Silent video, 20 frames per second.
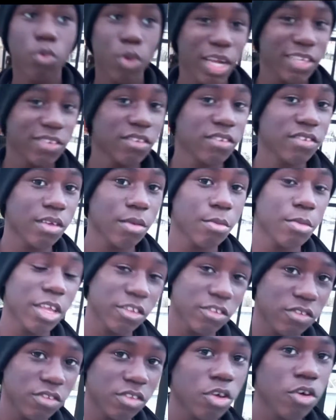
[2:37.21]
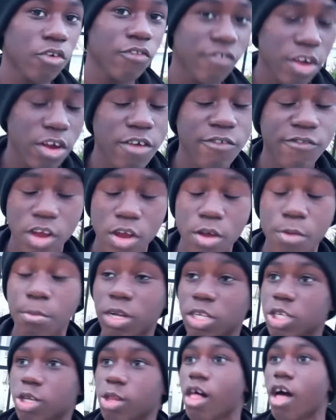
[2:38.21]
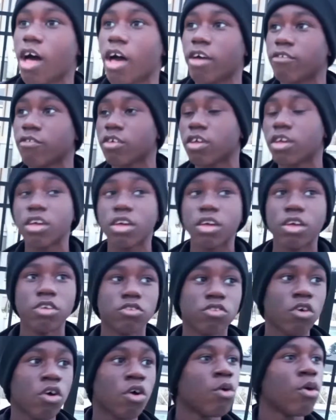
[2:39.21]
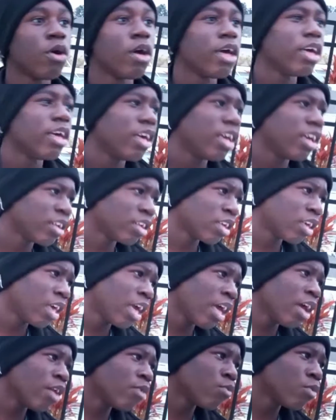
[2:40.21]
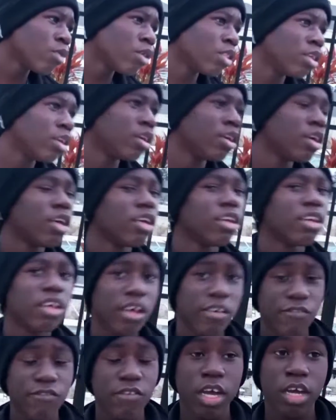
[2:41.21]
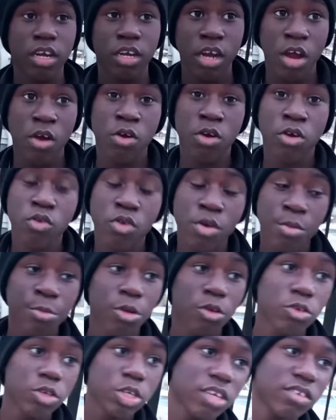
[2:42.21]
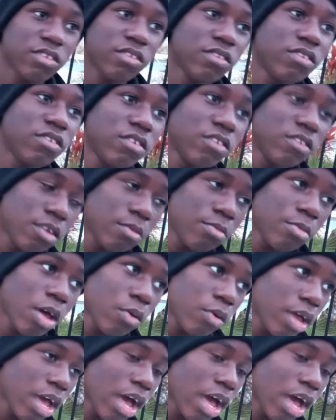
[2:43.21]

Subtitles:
racism is still very, very much alive. So it can really affect our criminal justice system that we